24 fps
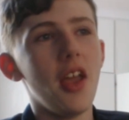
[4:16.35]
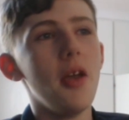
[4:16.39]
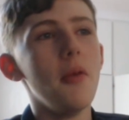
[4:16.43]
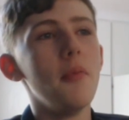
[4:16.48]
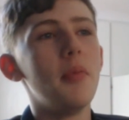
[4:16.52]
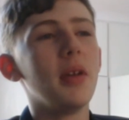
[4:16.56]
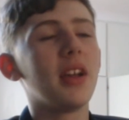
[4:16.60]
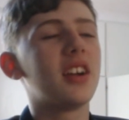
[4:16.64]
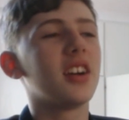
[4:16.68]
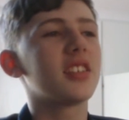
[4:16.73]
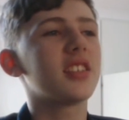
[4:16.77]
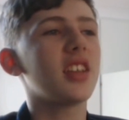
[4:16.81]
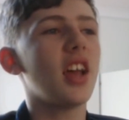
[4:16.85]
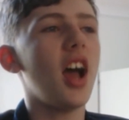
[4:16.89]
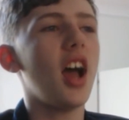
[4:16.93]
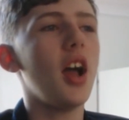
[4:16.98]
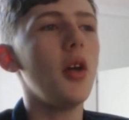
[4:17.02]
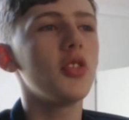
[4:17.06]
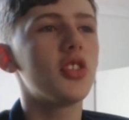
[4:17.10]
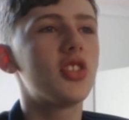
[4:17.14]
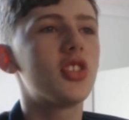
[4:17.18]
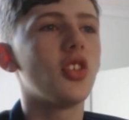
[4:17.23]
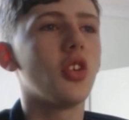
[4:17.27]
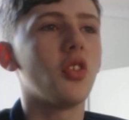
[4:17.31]
Because I
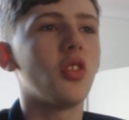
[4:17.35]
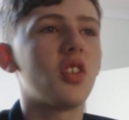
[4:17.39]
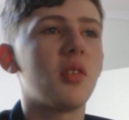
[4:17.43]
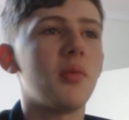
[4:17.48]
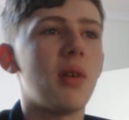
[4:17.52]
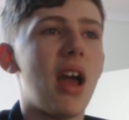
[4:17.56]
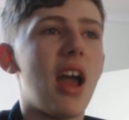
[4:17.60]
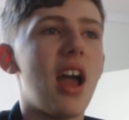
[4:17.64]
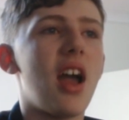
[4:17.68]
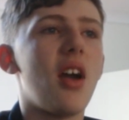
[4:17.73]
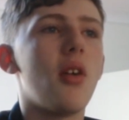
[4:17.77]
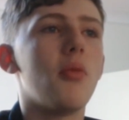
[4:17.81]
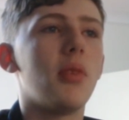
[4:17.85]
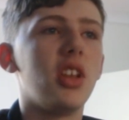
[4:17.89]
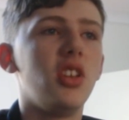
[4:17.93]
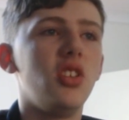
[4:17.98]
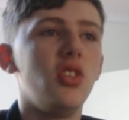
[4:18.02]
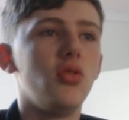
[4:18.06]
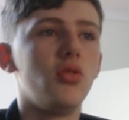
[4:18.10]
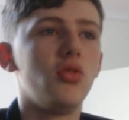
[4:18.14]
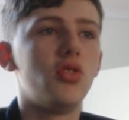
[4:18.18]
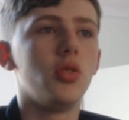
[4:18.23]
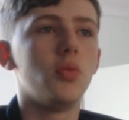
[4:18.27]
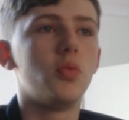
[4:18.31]
was talking about how my
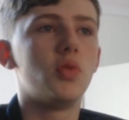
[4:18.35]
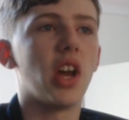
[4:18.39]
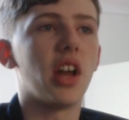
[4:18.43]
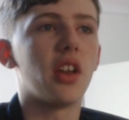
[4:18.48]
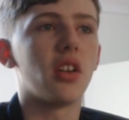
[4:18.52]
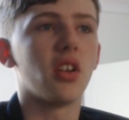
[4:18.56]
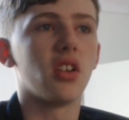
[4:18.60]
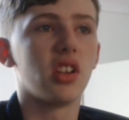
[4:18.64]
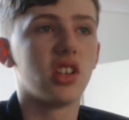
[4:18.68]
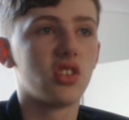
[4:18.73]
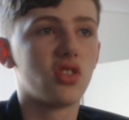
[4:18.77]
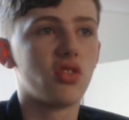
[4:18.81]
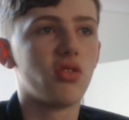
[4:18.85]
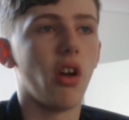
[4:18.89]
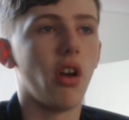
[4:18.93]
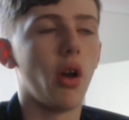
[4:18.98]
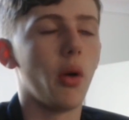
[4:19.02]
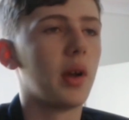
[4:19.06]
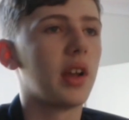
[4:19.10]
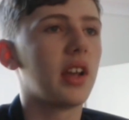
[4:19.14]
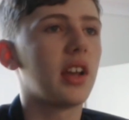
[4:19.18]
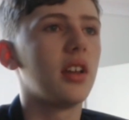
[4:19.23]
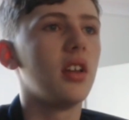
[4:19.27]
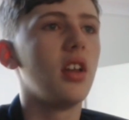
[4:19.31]
YouTube channel is
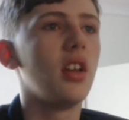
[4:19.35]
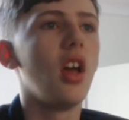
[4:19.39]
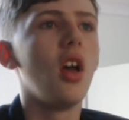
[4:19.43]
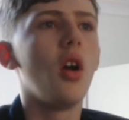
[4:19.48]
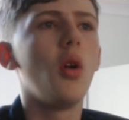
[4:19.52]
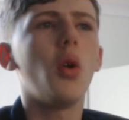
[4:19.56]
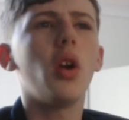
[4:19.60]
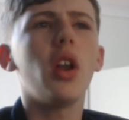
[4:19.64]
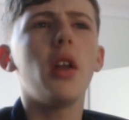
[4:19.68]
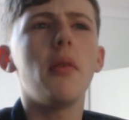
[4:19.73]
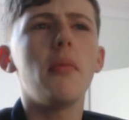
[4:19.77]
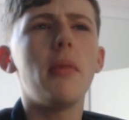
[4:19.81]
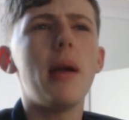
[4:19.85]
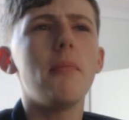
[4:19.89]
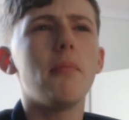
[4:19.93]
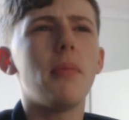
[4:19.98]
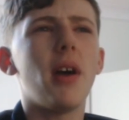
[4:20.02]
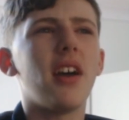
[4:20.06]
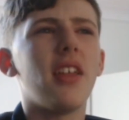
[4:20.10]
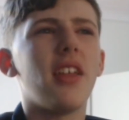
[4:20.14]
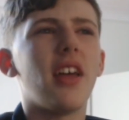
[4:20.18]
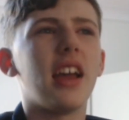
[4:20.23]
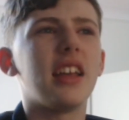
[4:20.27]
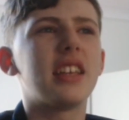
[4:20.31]
growing, and what I meant
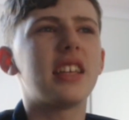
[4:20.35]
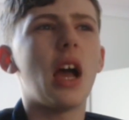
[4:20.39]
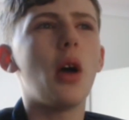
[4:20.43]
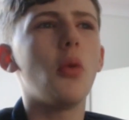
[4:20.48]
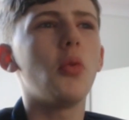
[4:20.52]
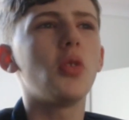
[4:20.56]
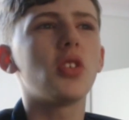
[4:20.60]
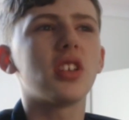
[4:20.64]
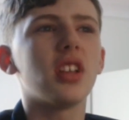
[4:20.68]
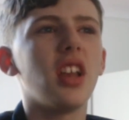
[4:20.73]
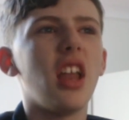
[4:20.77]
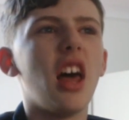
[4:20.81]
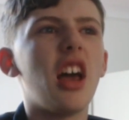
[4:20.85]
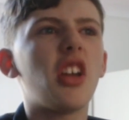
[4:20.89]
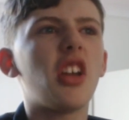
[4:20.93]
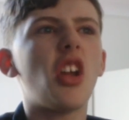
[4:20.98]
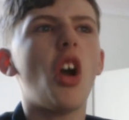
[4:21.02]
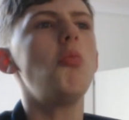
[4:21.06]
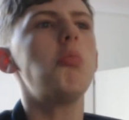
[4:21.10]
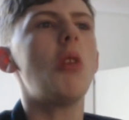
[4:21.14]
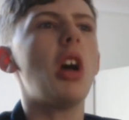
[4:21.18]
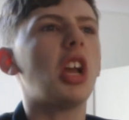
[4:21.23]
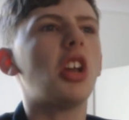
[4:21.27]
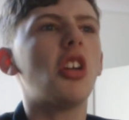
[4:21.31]
by that is I wasn't like, oh
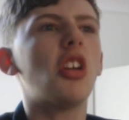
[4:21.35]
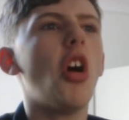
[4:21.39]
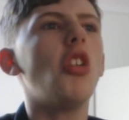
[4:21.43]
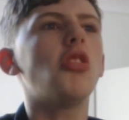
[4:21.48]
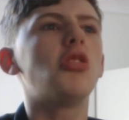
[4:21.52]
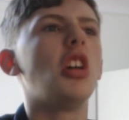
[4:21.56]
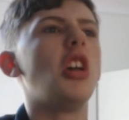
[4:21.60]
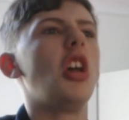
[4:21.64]
my god,